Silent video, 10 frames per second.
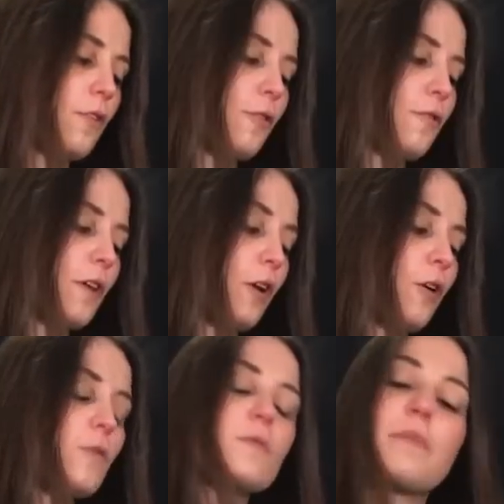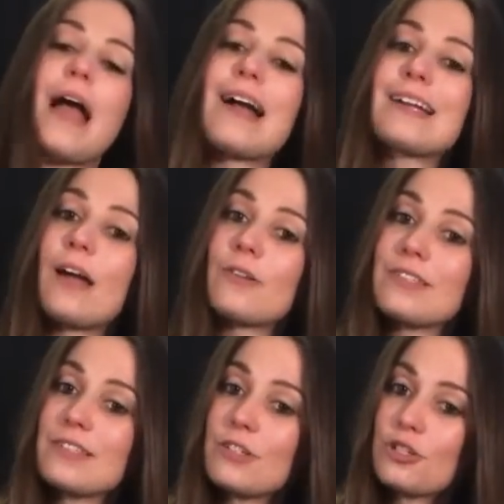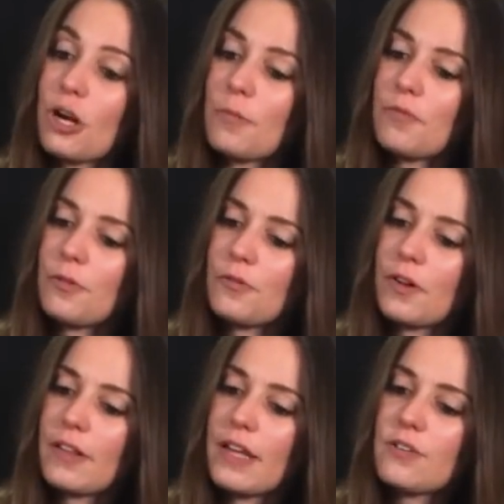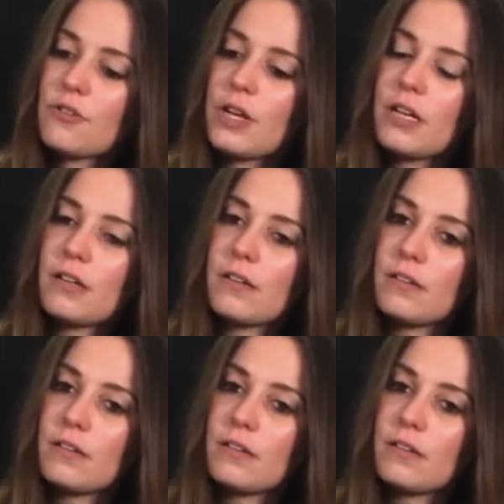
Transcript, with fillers: Third finger goes back now to the C sharp, fourth fret of the A string.